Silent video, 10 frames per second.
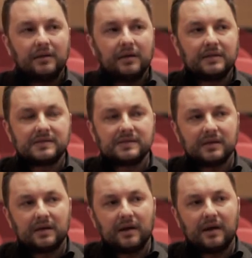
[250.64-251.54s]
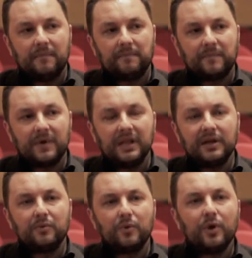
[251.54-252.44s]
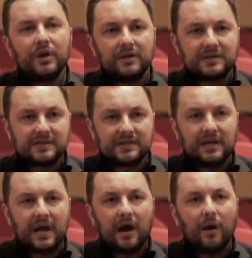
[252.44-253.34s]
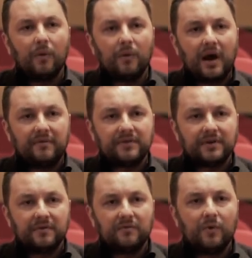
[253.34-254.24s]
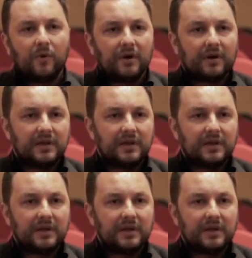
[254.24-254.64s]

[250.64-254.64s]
It's really ruins now after the war.